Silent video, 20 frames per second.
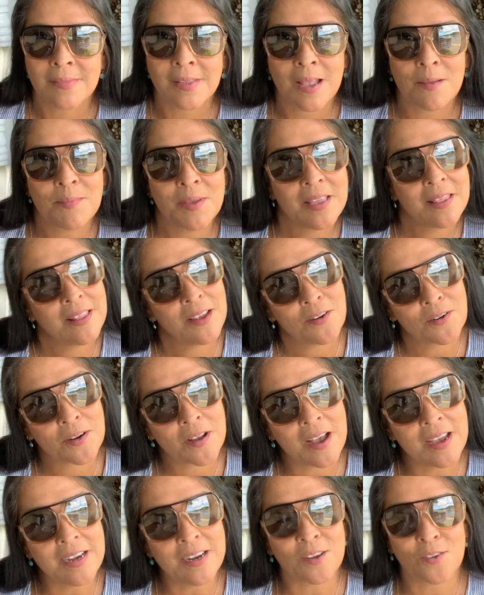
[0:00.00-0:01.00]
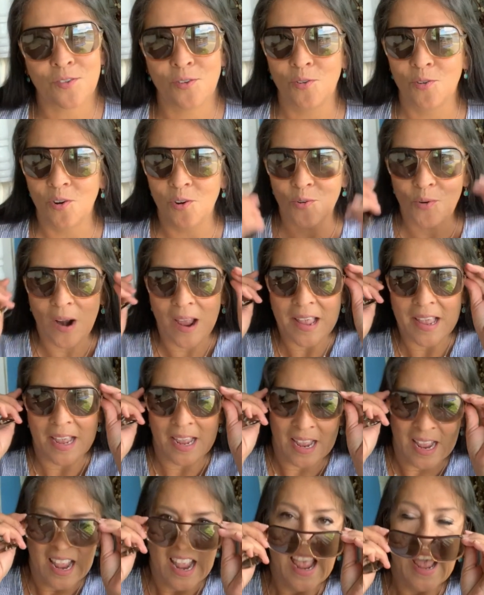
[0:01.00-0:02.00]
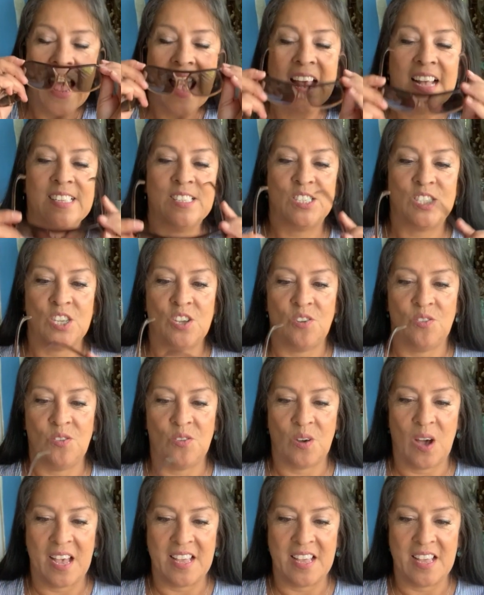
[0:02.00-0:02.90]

I mean, they're kind of cool, right? And so